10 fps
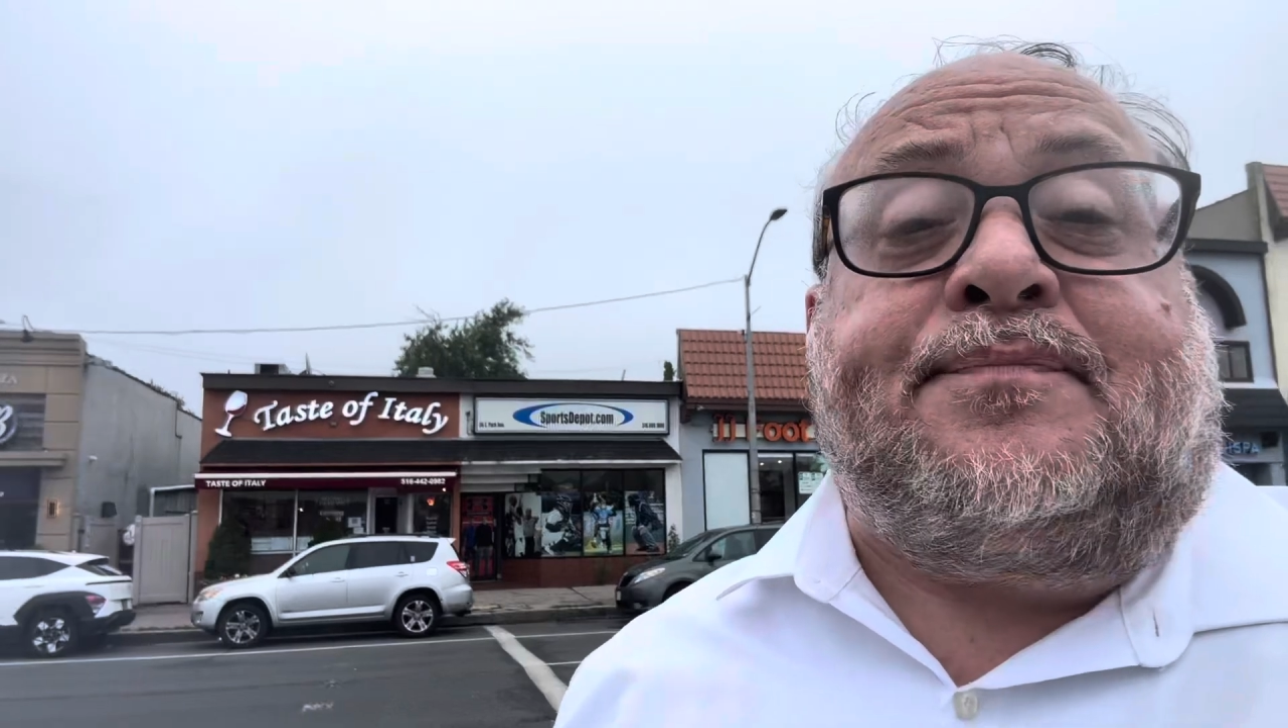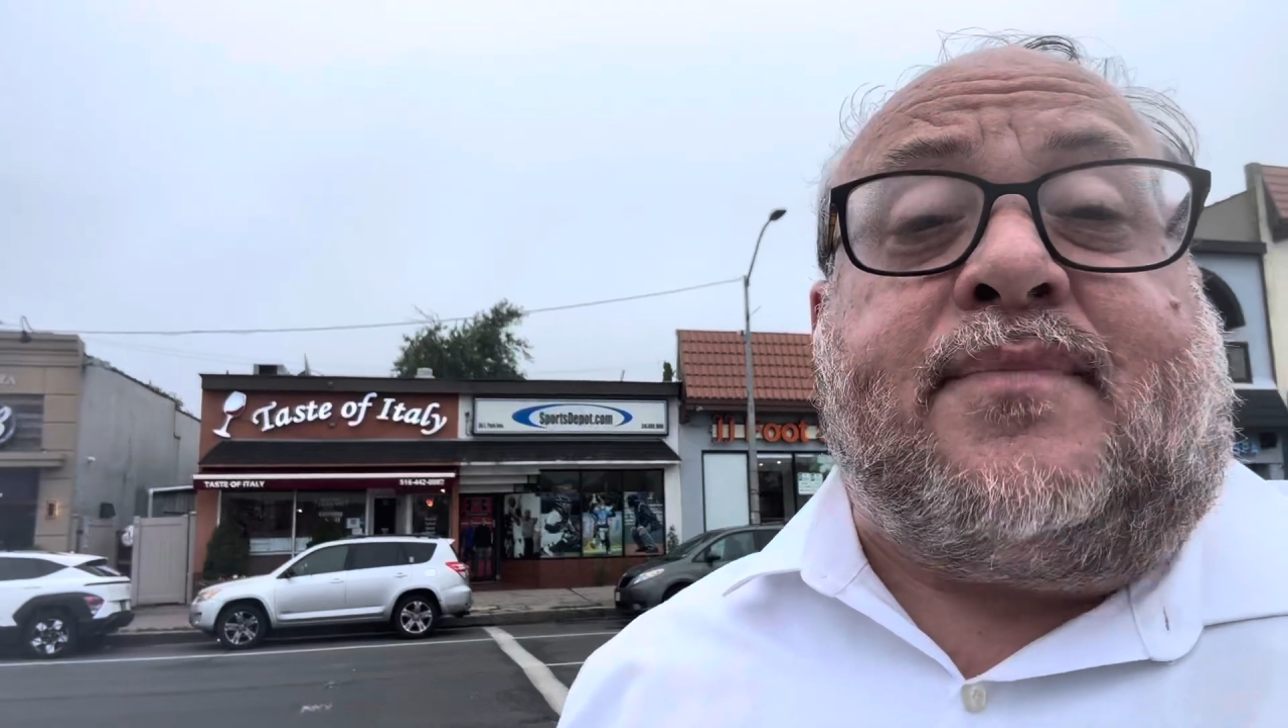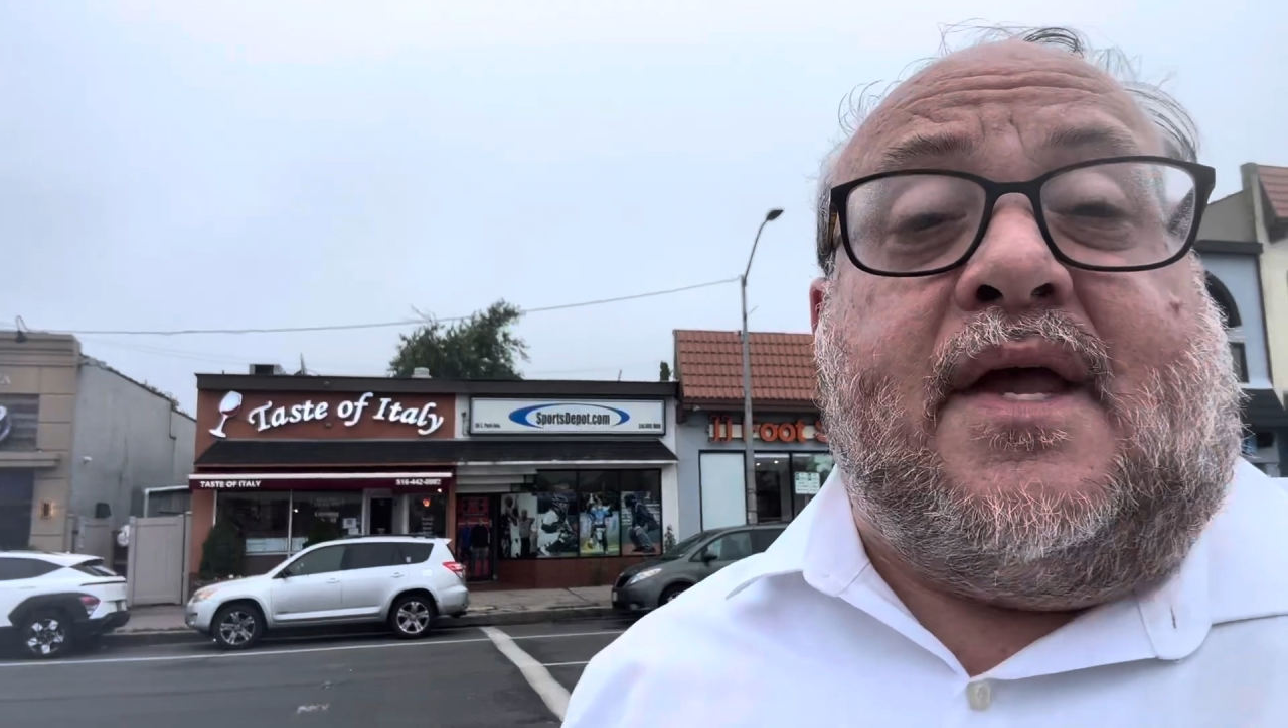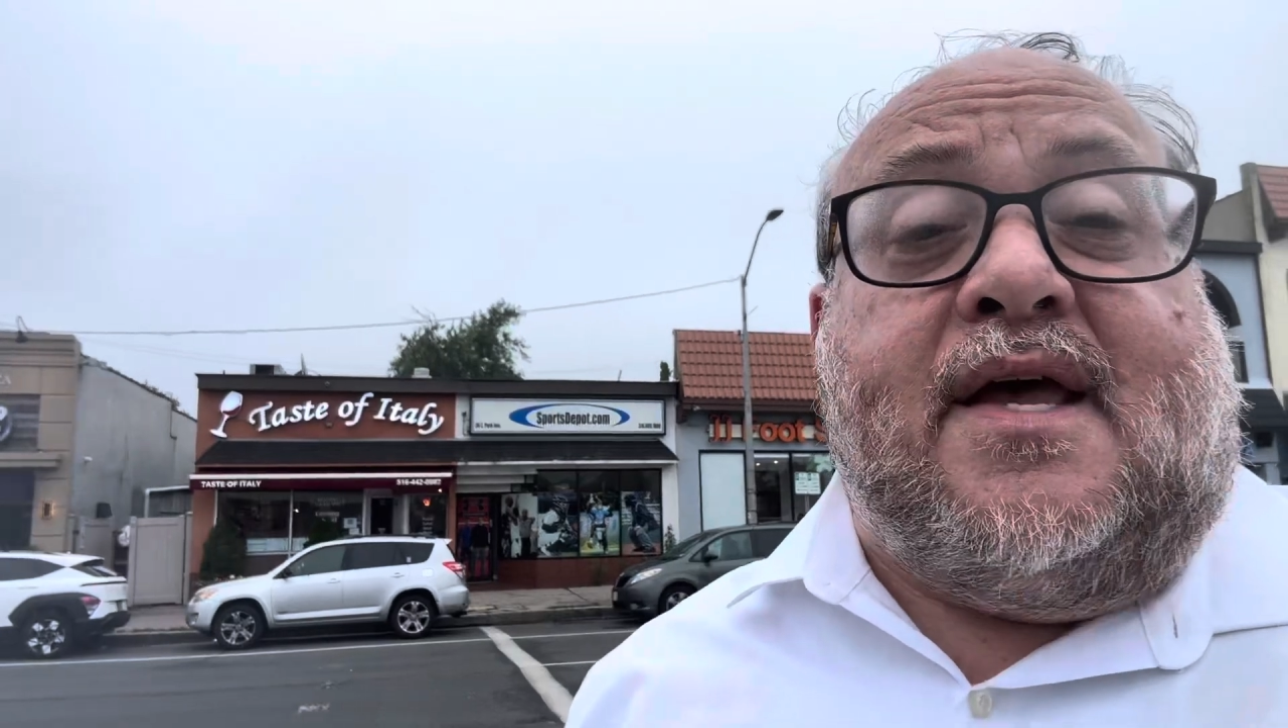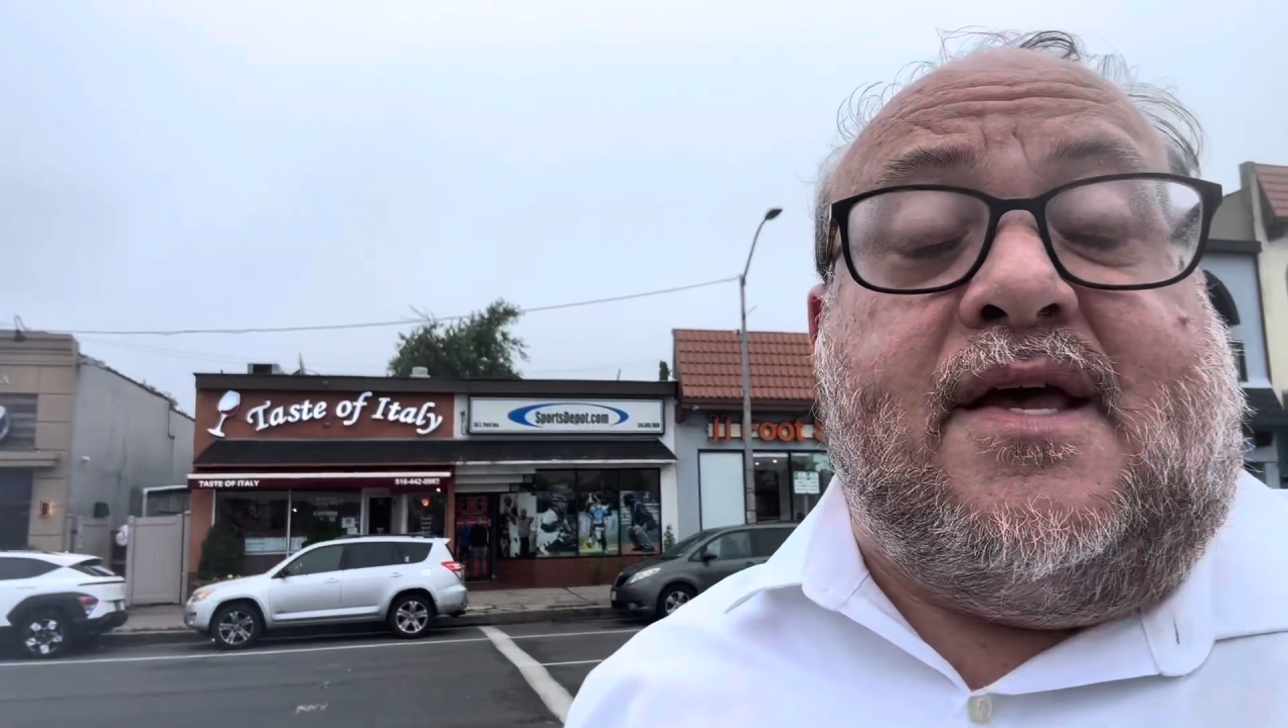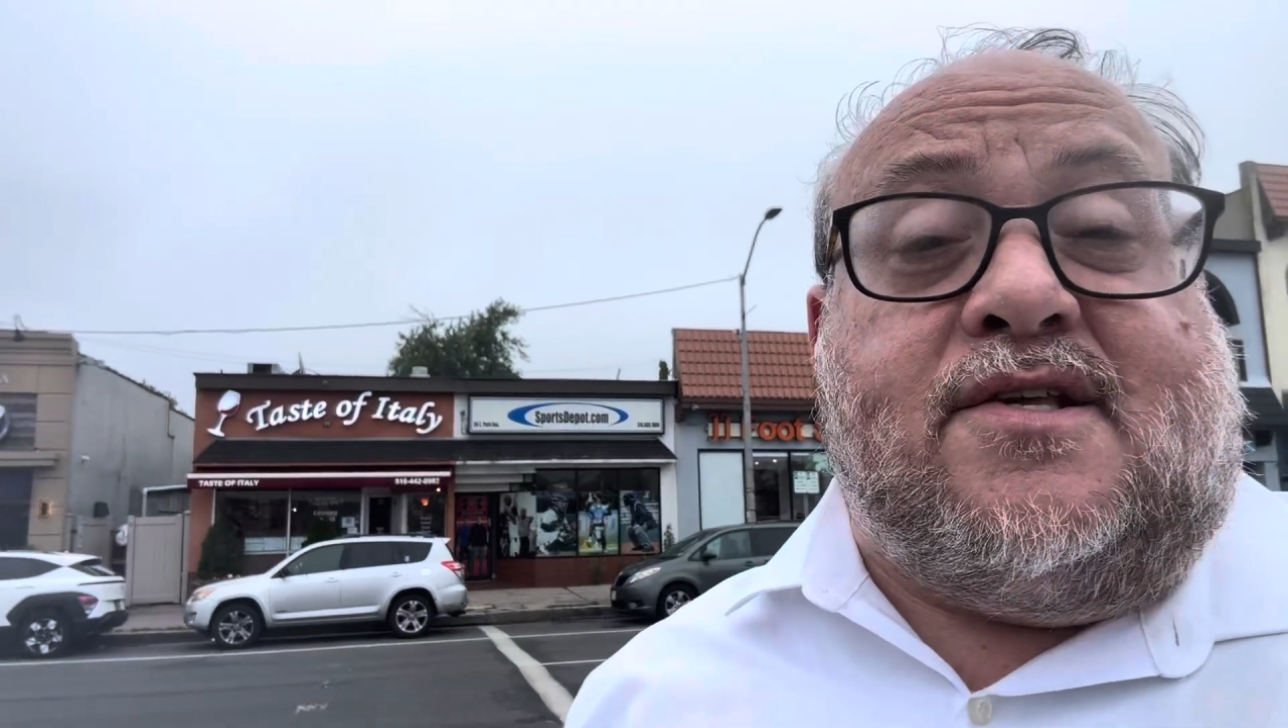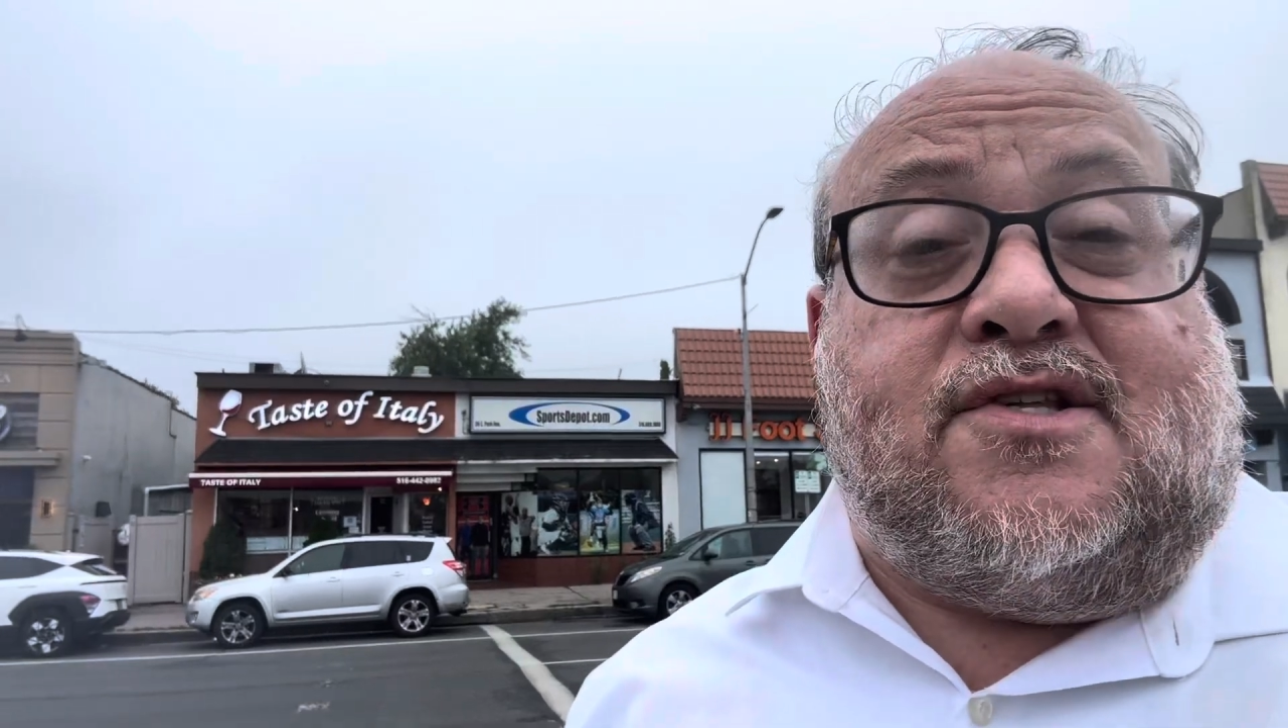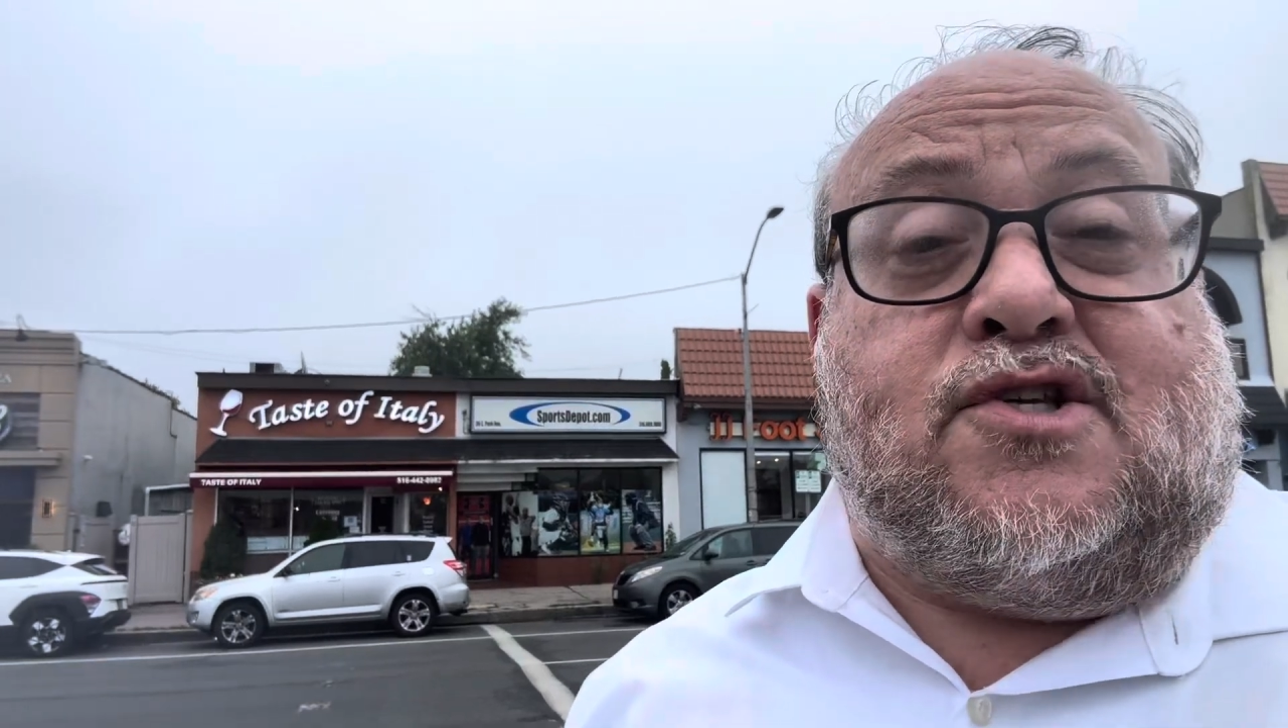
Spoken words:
is the